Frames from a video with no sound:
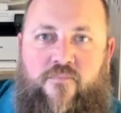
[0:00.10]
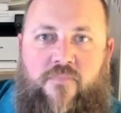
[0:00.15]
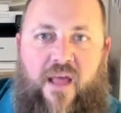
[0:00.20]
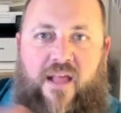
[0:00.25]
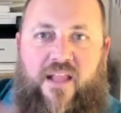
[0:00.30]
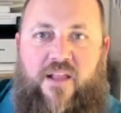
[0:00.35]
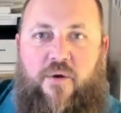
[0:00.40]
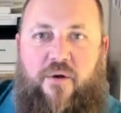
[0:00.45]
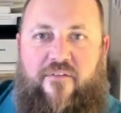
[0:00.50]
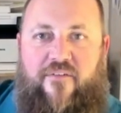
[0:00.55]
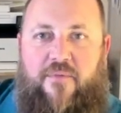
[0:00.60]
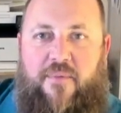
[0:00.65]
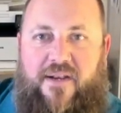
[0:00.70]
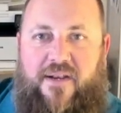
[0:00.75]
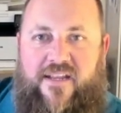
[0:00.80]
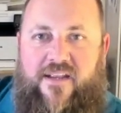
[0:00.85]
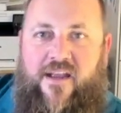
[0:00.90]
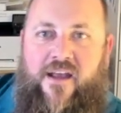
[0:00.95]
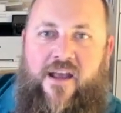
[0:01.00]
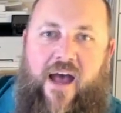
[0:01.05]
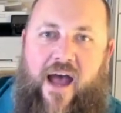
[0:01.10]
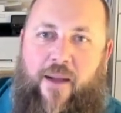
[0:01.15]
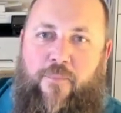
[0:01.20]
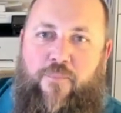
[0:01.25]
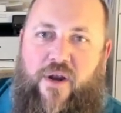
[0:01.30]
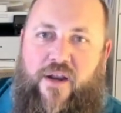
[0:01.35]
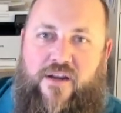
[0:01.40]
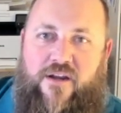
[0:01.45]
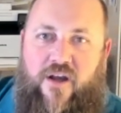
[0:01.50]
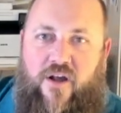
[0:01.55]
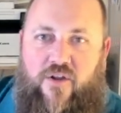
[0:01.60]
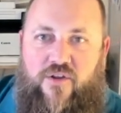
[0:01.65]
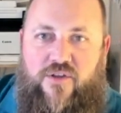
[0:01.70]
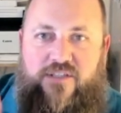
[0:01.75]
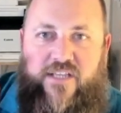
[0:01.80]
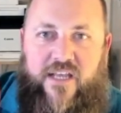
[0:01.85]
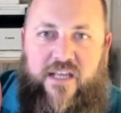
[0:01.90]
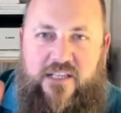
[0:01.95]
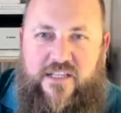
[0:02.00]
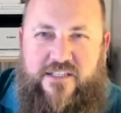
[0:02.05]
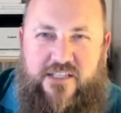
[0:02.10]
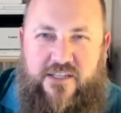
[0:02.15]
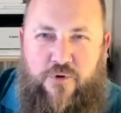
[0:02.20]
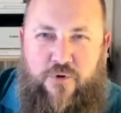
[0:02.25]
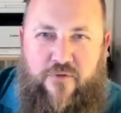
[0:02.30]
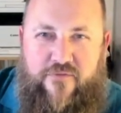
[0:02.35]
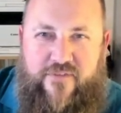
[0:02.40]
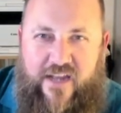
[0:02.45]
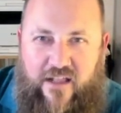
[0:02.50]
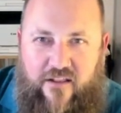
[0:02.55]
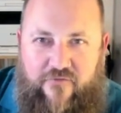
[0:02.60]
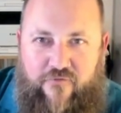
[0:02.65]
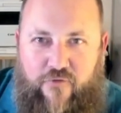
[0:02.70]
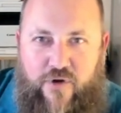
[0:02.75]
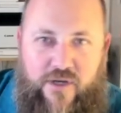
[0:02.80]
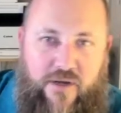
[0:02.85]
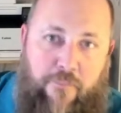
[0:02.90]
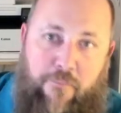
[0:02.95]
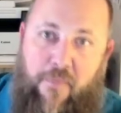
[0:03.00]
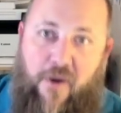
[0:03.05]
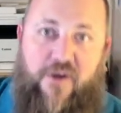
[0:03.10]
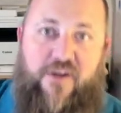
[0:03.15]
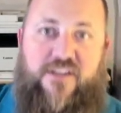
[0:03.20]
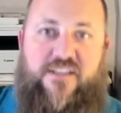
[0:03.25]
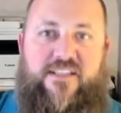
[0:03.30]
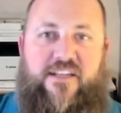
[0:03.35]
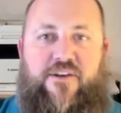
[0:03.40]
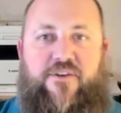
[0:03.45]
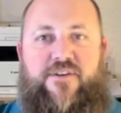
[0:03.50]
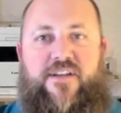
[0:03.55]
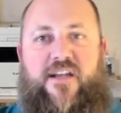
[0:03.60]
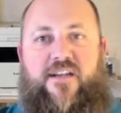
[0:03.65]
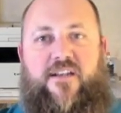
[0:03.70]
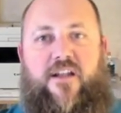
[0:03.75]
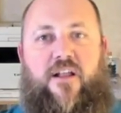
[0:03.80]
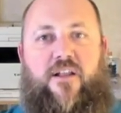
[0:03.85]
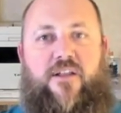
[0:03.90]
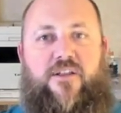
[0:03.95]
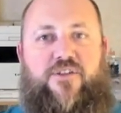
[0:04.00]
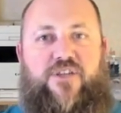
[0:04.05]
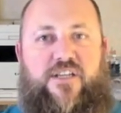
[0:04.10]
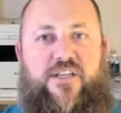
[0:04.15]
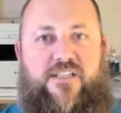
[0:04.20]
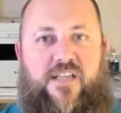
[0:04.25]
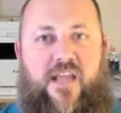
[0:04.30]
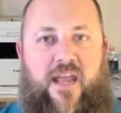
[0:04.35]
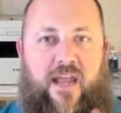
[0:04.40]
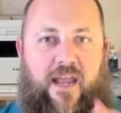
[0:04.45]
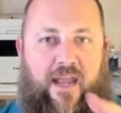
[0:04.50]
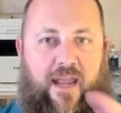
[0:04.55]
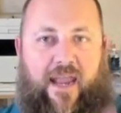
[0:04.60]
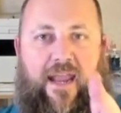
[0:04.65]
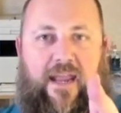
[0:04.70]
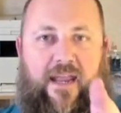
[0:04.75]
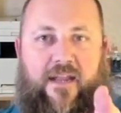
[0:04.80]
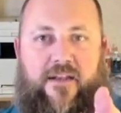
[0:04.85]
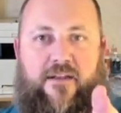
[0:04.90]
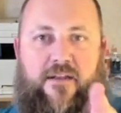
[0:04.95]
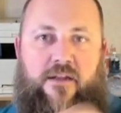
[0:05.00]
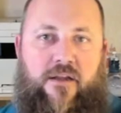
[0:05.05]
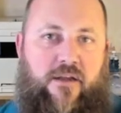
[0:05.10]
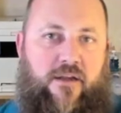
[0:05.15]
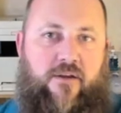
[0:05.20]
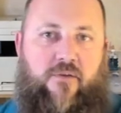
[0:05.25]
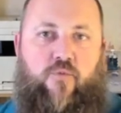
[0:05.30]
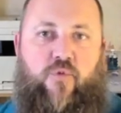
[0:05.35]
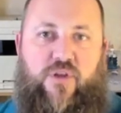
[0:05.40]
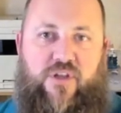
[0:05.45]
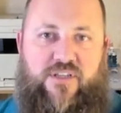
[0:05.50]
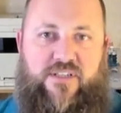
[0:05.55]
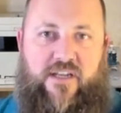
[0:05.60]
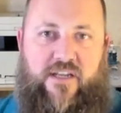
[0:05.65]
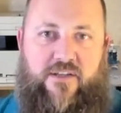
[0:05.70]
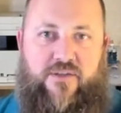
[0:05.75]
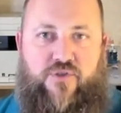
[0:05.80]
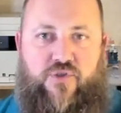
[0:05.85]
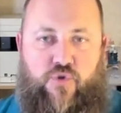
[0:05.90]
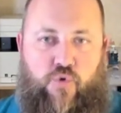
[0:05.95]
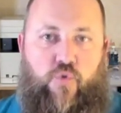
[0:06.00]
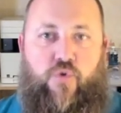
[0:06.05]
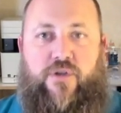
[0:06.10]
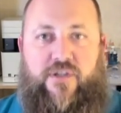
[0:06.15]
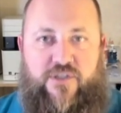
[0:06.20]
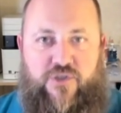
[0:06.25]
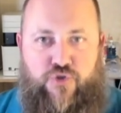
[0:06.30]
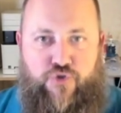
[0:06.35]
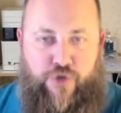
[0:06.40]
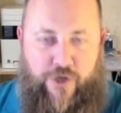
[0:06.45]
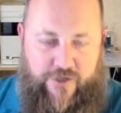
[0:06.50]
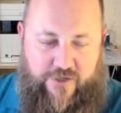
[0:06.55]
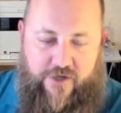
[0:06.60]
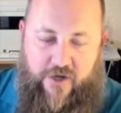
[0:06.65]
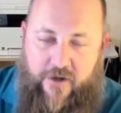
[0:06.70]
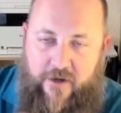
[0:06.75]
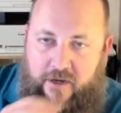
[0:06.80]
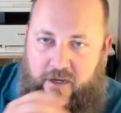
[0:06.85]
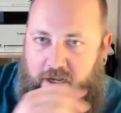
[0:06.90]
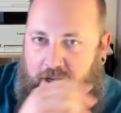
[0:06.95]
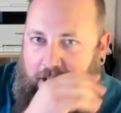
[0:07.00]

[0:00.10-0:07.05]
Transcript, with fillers: Hello, everybody. I'm Bryan Collins, Listing Guru California Market Center Technologist and Real Estate and School Instructor.